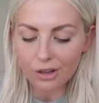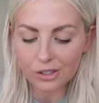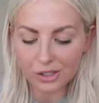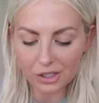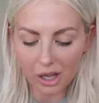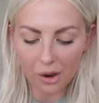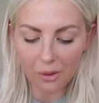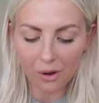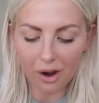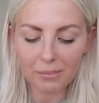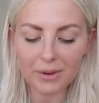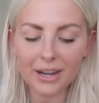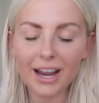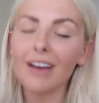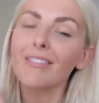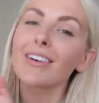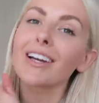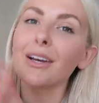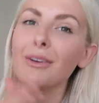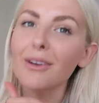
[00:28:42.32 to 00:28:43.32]
So I've been
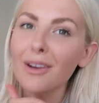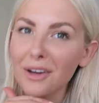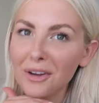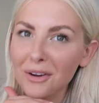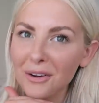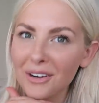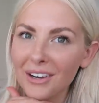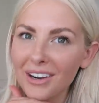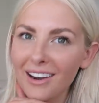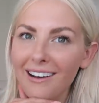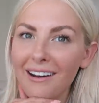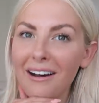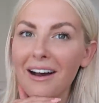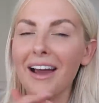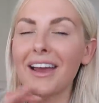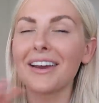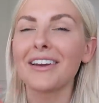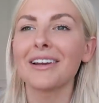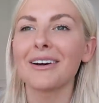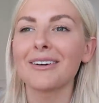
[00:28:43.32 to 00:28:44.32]
having a little look
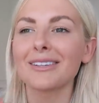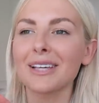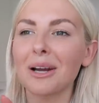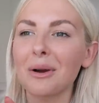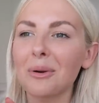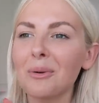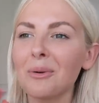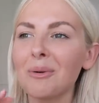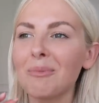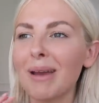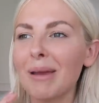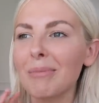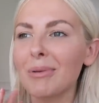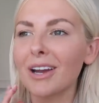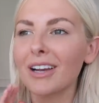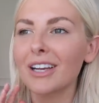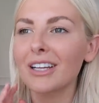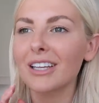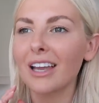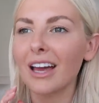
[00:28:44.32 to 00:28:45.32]
online and I was like, oh,
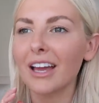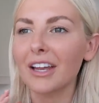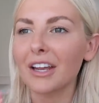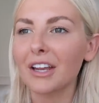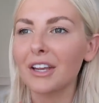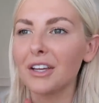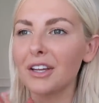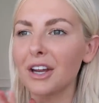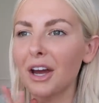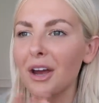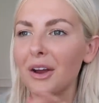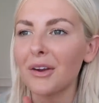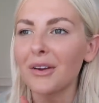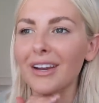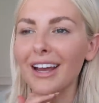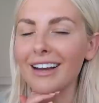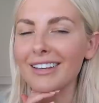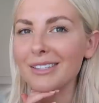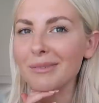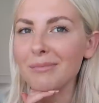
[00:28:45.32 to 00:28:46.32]
maybe I could like, you
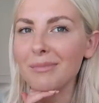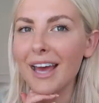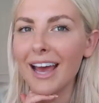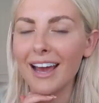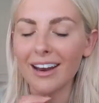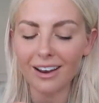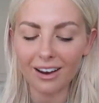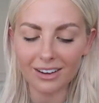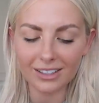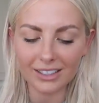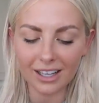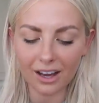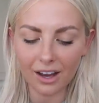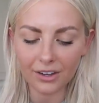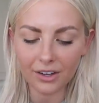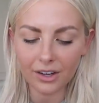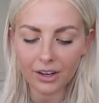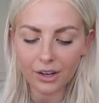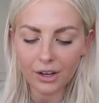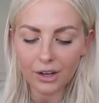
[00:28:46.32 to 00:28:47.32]
know, get some nail art
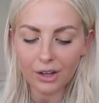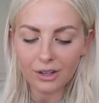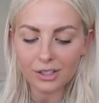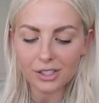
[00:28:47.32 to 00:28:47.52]
done.